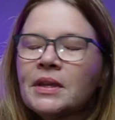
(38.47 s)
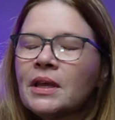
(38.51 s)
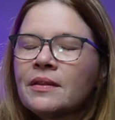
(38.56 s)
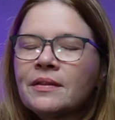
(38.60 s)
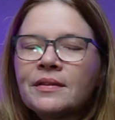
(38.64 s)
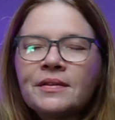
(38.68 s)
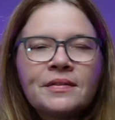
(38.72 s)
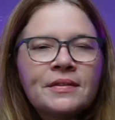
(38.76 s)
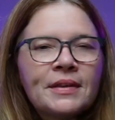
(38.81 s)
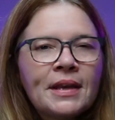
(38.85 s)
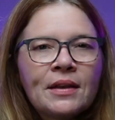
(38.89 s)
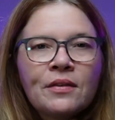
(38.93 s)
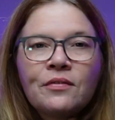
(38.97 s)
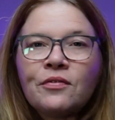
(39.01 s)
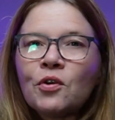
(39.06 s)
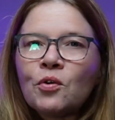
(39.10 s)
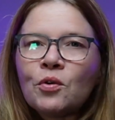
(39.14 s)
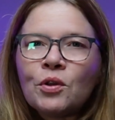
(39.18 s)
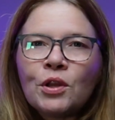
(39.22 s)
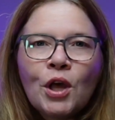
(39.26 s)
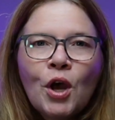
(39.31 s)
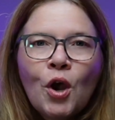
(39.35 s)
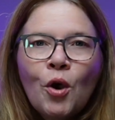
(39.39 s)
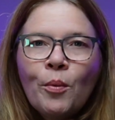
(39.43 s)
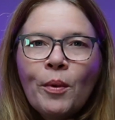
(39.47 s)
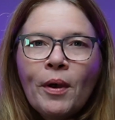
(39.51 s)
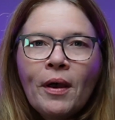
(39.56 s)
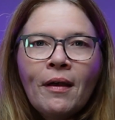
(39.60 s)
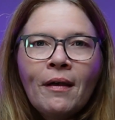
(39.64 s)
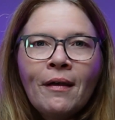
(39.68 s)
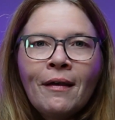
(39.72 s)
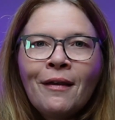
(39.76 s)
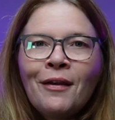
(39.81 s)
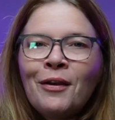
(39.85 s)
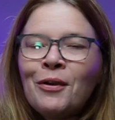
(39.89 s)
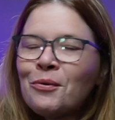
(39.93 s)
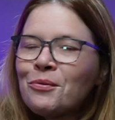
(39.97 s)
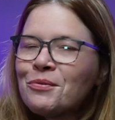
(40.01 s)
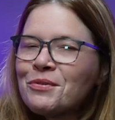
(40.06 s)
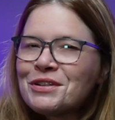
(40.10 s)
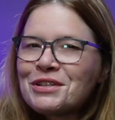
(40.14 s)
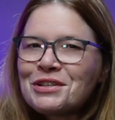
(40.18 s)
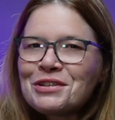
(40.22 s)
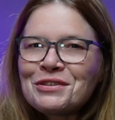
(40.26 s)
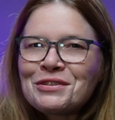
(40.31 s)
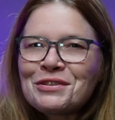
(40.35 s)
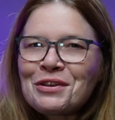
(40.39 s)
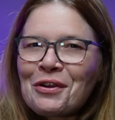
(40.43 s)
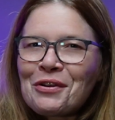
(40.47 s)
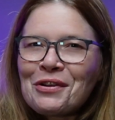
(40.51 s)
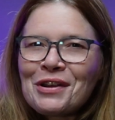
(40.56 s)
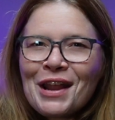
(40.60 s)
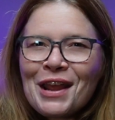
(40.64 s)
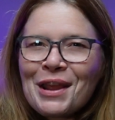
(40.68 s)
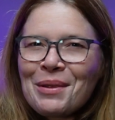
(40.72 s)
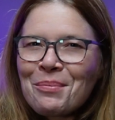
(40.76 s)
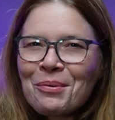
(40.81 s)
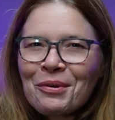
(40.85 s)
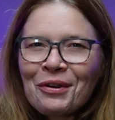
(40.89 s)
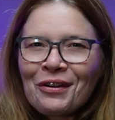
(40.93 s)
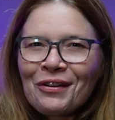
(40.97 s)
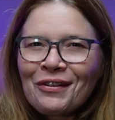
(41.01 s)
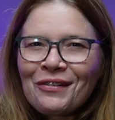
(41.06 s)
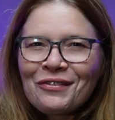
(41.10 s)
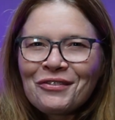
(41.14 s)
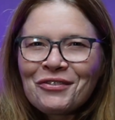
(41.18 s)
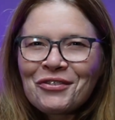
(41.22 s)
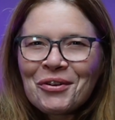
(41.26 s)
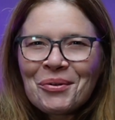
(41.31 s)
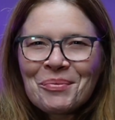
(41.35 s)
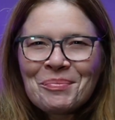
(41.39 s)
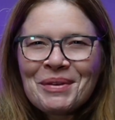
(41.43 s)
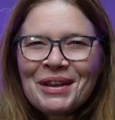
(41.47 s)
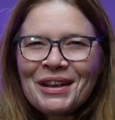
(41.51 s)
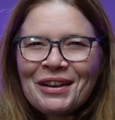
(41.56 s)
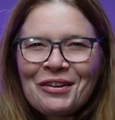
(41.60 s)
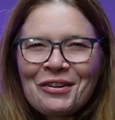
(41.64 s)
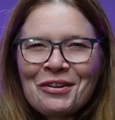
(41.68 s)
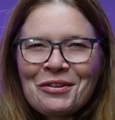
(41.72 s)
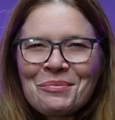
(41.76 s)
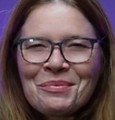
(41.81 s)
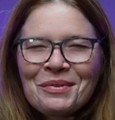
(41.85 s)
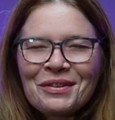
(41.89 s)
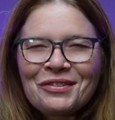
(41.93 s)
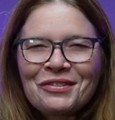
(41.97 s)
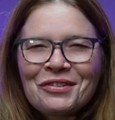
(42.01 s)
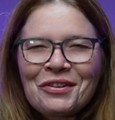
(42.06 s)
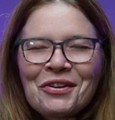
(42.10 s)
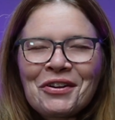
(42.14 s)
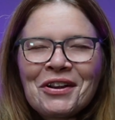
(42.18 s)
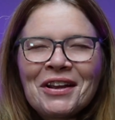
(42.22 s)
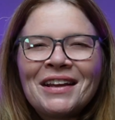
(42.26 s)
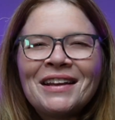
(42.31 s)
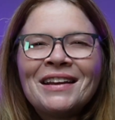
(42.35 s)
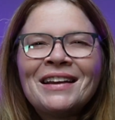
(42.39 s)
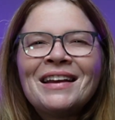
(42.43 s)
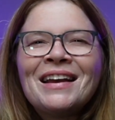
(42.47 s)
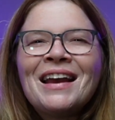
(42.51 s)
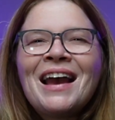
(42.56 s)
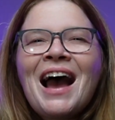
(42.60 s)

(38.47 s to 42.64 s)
The state of Oklahoma, which is our neighbor from here in Missouri.